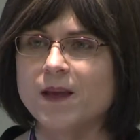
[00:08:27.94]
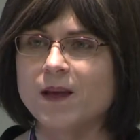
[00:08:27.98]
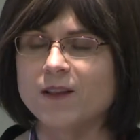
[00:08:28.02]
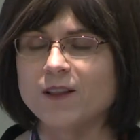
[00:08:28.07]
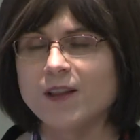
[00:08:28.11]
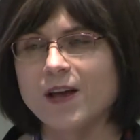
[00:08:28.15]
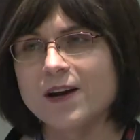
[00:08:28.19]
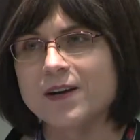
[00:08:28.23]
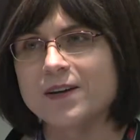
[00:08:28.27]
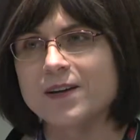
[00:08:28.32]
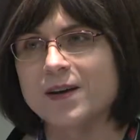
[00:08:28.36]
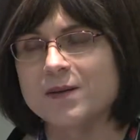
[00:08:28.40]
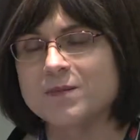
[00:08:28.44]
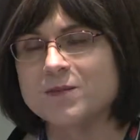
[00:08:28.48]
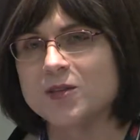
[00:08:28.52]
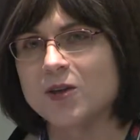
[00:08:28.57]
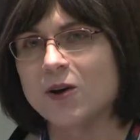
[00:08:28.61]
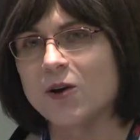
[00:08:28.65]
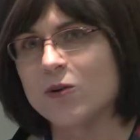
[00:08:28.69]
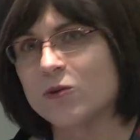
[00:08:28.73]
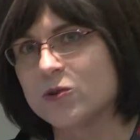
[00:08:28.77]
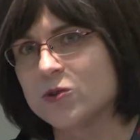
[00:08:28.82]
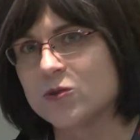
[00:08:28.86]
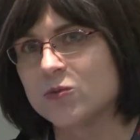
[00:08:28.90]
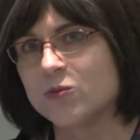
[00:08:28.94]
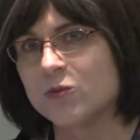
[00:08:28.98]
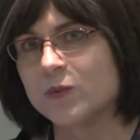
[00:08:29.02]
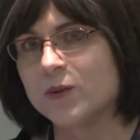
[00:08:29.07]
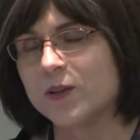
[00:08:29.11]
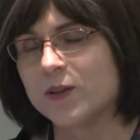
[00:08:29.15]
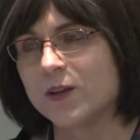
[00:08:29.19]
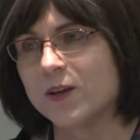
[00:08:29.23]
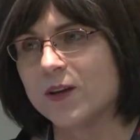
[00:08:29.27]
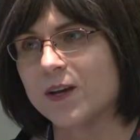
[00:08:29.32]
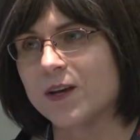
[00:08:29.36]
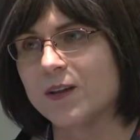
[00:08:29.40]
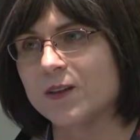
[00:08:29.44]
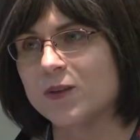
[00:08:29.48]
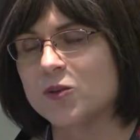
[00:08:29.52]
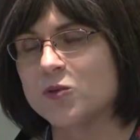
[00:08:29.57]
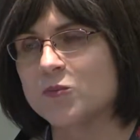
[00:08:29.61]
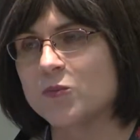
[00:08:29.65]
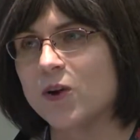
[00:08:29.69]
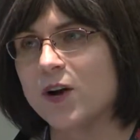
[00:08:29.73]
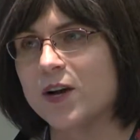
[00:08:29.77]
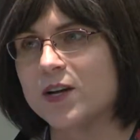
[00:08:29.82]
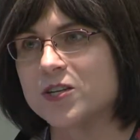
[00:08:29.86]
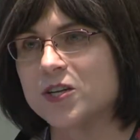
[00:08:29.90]
A lot of times the hosts will be looking at those
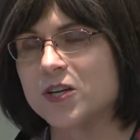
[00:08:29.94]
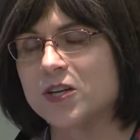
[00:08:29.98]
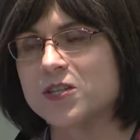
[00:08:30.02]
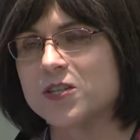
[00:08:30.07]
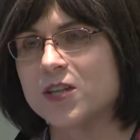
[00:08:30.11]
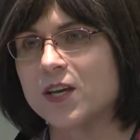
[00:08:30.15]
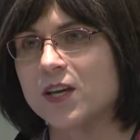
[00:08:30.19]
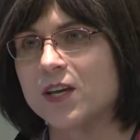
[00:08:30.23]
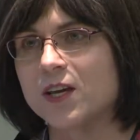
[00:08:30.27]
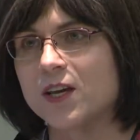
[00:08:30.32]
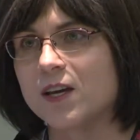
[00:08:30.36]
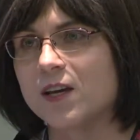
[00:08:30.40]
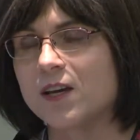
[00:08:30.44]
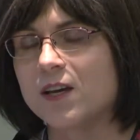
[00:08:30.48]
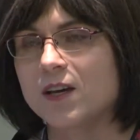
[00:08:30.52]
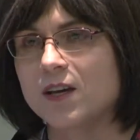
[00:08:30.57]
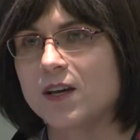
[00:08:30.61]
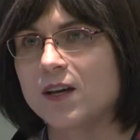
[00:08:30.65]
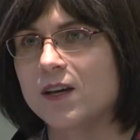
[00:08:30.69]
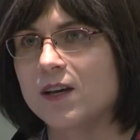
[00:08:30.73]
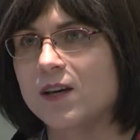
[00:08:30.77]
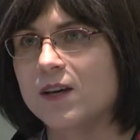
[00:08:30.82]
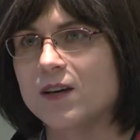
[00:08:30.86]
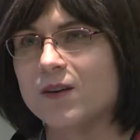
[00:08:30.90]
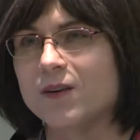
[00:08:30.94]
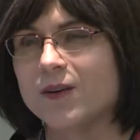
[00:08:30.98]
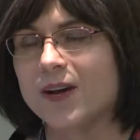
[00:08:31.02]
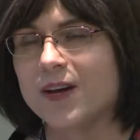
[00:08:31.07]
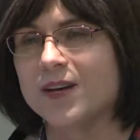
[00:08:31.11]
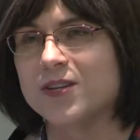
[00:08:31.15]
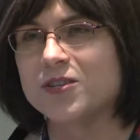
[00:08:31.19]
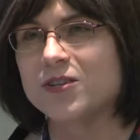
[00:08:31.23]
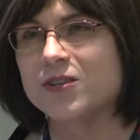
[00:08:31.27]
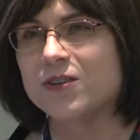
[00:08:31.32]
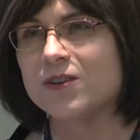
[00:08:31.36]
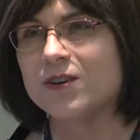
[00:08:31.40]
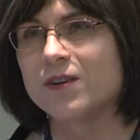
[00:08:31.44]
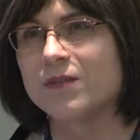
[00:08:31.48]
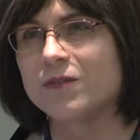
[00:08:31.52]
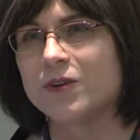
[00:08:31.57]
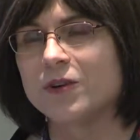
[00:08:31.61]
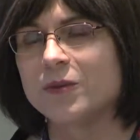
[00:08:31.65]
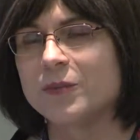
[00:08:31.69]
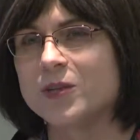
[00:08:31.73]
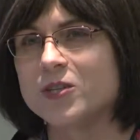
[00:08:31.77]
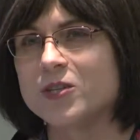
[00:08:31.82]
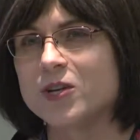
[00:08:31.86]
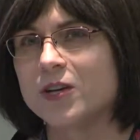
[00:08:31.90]
projects thinking, oh gosh, they're never going
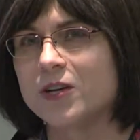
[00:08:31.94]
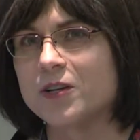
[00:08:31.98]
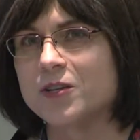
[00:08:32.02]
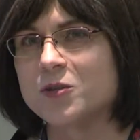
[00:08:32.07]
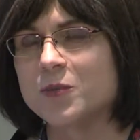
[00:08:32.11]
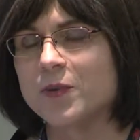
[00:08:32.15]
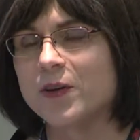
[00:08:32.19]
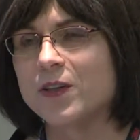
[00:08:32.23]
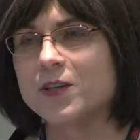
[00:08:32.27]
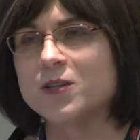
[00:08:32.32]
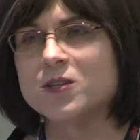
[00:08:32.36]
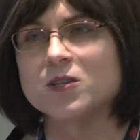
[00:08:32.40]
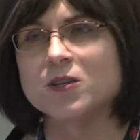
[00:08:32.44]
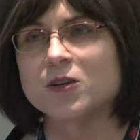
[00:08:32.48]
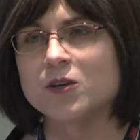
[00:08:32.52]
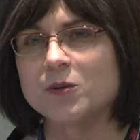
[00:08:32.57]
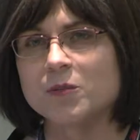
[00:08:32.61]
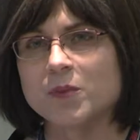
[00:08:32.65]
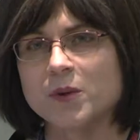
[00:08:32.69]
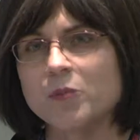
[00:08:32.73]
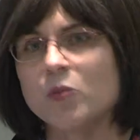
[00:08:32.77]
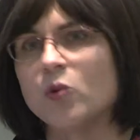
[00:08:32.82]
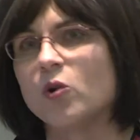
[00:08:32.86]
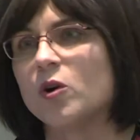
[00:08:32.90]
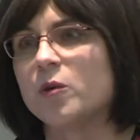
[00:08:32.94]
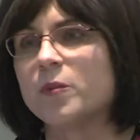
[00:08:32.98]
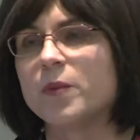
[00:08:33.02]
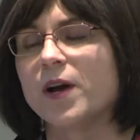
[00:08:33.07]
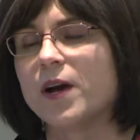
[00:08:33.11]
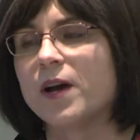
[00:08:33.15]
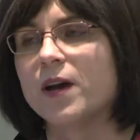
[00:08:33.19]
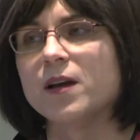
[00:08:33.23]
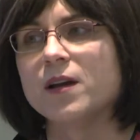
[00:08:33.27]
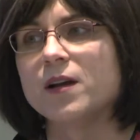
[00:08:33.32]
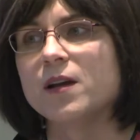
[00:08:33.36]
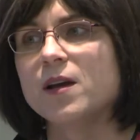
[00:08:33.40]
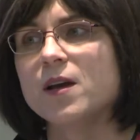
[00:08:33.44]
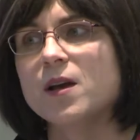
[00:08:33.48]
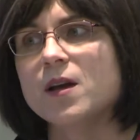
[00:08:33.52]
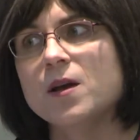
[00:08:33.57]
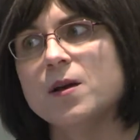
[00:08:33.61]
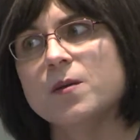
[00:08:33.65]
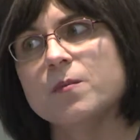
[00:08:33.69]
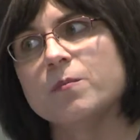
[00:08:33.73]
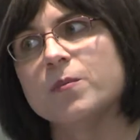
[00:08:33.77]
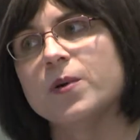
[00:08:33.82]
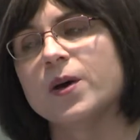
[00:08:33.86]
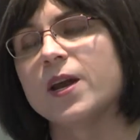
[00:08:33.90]
to be challenged by this, they're going to be bored by it.
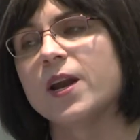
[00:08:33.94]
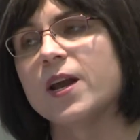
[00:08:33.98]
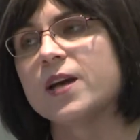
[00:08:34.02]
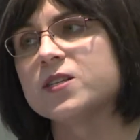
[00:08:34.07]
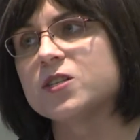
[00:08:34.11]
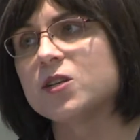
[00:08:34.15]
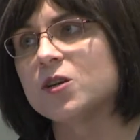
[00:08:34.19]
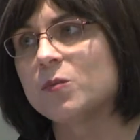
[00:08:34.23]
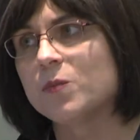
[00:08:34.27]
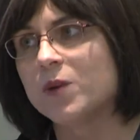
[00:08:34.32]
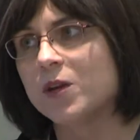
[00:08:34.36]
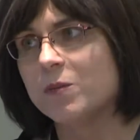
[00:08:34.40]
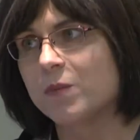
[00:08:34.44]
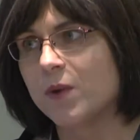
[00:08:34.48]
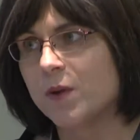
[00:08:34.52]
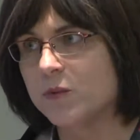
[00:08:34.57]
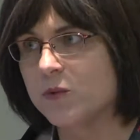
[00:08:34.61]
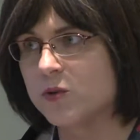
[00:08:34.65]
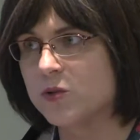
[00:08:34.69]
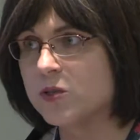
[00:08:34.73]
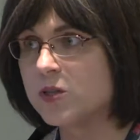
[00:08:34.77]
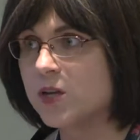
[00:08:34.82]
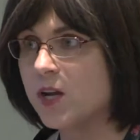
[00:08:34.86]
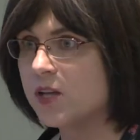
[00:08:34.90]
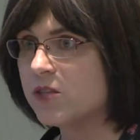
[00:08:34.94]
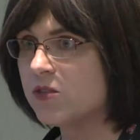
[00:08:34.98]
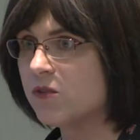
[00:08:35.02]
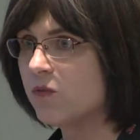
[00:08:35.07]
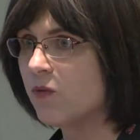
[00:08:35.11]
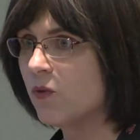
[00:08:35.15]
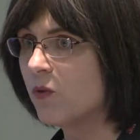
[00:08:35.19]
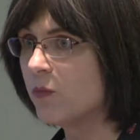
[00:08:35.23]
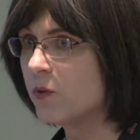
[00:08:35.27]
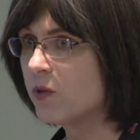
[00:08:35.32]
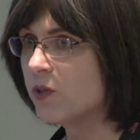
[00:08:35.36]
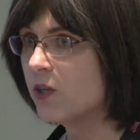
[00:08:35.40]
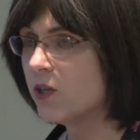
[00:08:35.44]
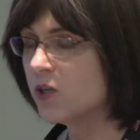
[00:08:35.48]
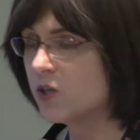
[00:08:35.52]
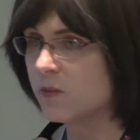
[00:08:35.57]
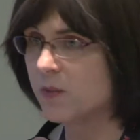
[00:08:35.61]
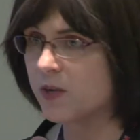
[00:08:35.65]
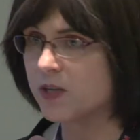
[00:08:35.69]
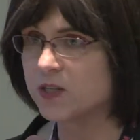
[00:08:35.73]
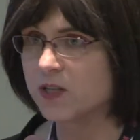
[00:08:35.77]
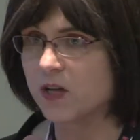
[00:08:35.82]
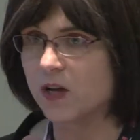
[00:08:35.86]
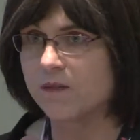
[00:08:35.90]
But as committee members and as a former teacher
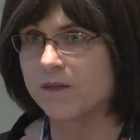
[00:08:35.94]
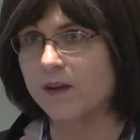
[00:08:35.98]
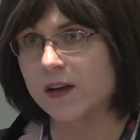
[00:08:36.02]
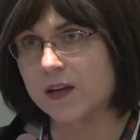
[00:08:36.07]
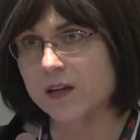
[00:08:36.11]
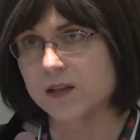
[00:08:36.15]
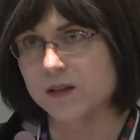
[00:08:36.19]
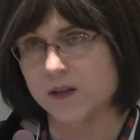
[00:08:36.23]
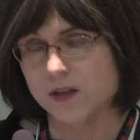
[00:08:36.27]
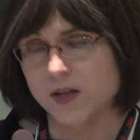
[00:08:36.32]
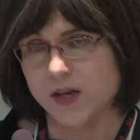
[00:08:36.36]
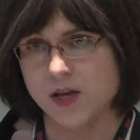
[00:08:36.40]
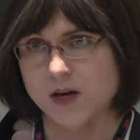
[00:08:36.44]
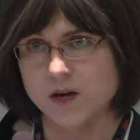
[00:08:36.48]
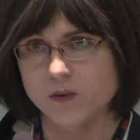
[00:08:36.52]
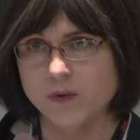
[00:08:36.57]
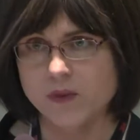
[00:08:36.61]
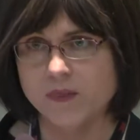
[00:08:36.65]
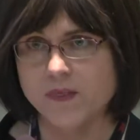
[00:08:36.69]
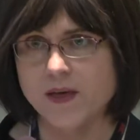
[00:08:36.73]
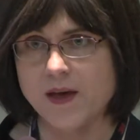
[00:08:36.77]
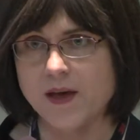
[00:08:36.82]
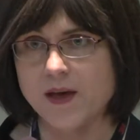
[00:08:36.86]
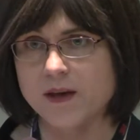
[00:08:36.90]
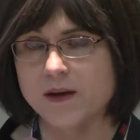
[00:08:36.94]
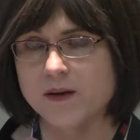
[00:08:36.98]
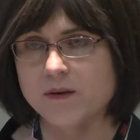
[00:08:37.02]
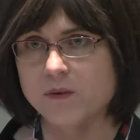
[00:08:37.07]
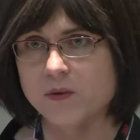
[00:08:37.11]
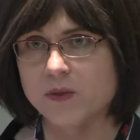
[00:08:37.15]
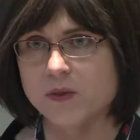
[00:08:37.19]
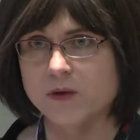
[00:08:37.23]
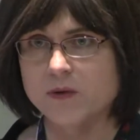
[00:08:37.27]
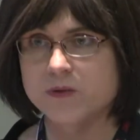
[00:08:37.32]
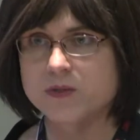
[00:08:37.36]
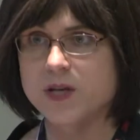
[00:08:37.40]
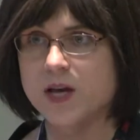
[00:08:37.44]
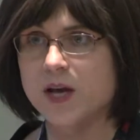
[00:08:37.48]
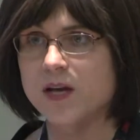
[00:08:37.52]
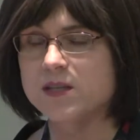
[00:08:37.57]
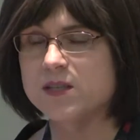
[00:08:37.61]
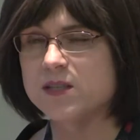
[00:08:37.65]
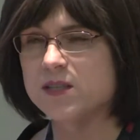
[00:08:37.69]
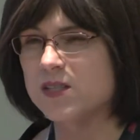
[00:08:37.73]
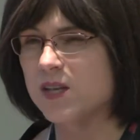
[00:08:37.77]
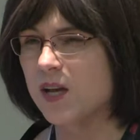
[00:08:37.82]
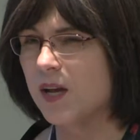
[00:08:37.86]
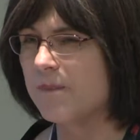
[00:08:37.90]
myself, I can look at it with those eyes
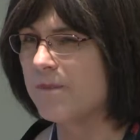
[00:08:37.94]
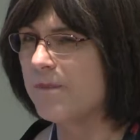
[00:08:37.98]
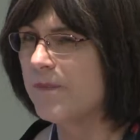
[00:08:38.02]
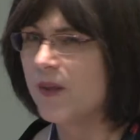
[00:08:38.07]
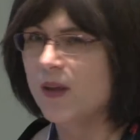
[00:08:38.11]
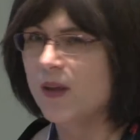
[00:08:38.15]
and say,